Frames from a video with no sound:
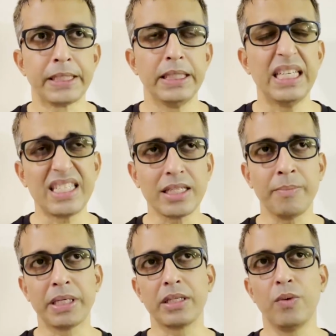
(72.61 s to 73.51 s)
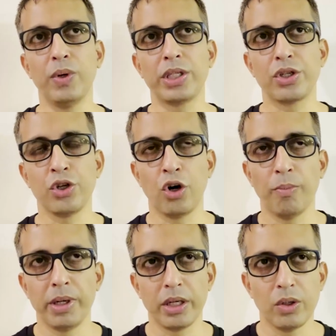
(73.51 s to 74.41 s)
this is a muscle which
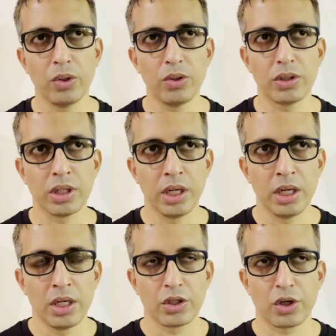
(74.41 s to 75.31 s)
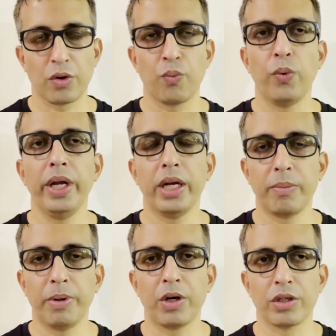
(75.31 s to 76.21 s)
normally goes sort of
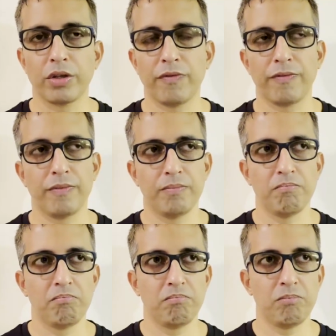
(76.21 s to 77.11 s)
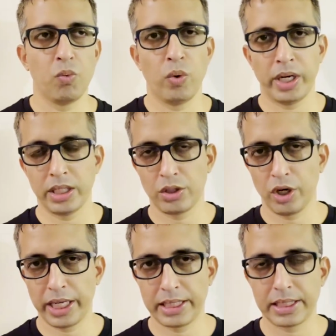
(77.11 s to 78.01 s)
weak because of one is
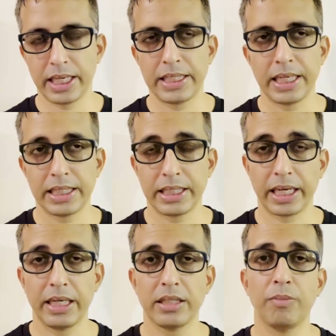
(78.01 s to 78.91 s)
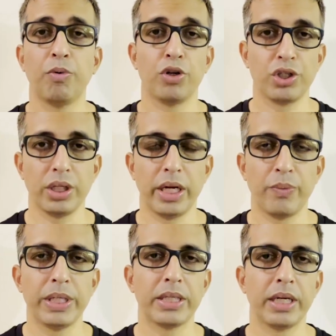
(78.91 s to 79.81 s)
not exercising, and second is the posture that
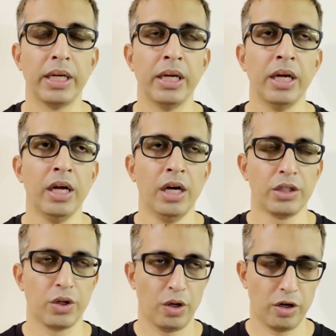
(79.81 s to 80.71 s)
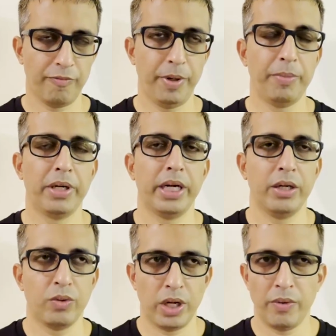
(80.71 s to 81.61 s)
we sit in. So a lot of people
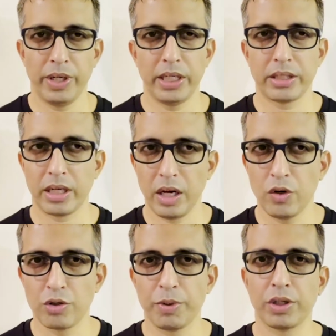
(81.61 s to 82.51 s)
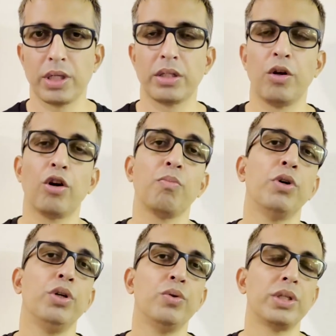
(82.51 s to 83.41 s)
tend to nowadays slouch because there's a lot
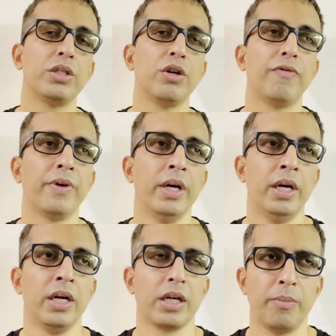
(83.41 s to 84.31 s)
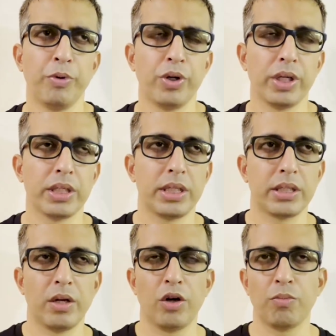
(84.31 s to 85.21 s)
more usage of computers,
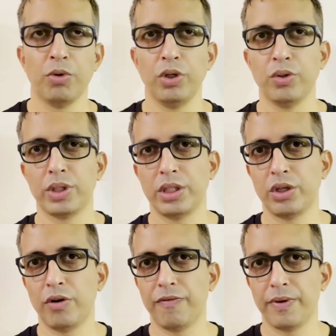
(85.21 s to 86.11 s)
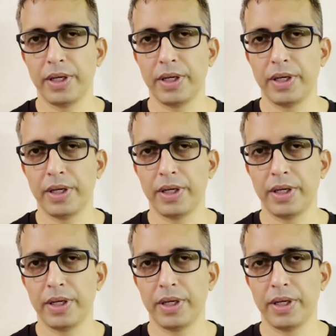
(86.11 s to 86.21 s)
there's a lot more usage of